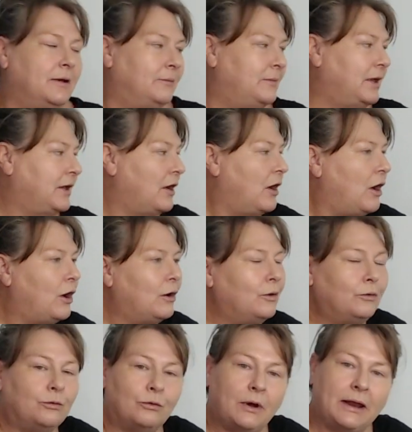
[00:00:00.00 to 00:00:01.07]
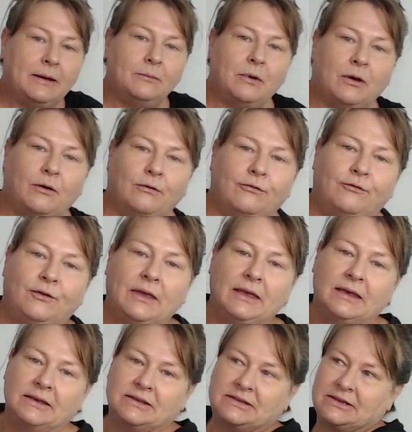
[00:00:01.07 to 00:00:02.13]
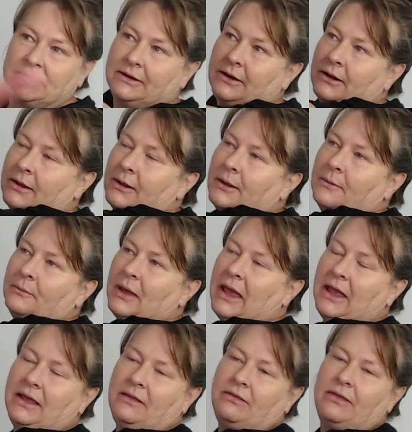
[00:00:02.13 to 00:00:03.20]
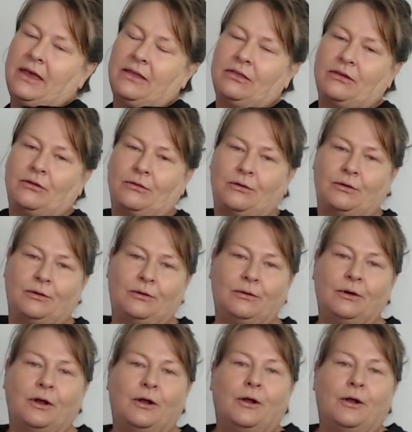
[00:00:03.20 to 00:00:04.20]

Make a whole rainbow of fingers and paint that through